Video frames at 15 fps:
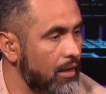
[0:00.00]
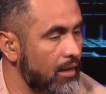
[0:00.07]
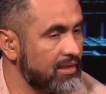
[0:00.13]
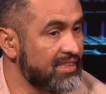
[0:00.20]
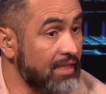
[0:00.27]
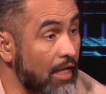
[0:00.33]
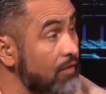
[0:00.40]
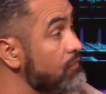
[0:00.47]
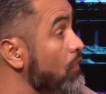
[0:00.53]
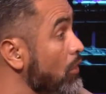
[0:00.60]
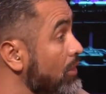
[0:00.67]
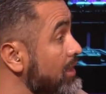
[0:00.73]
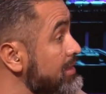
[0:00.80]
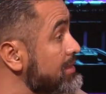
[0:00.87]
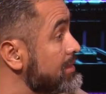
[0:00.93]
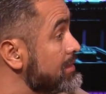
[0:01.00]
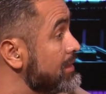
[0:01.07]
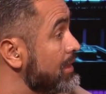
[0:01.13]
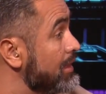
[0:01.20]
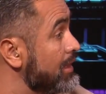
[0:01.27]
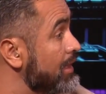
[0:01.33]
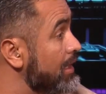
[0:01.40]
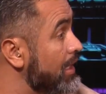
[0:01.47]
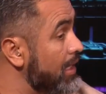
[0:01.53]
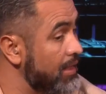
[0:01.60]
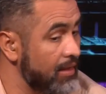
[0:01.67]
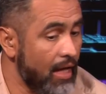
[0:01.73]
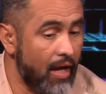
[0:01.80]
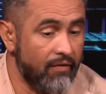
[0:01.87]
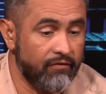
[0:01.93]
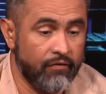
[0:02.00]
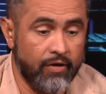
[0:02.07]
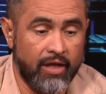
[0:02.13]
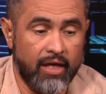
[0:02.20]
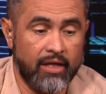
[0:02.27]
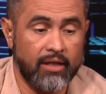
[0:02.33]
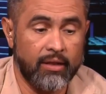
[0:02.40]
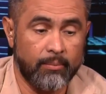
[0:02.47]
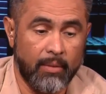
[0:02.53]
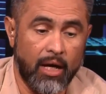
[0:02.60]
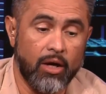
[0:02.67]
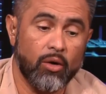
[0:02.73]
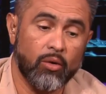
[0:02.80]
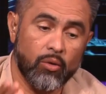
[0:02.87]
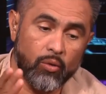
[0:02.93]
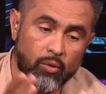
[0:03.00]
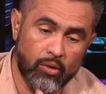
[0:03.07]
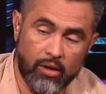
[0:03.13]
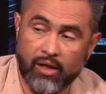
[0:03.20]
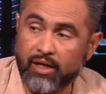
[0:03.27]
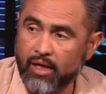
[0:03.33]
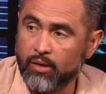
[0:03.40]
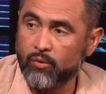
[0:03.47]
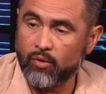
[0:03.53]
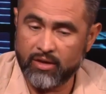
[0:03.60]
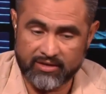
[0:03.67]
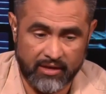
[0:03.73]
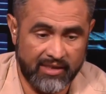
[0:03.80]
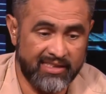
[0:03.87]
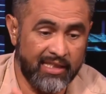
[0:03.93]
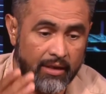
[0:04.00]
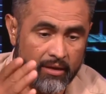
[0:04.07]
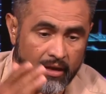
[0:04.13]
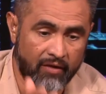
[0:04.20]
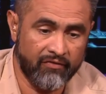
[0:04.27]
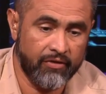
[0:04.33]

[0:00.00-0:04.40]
staying focused and not forgetting about, again, as I said, not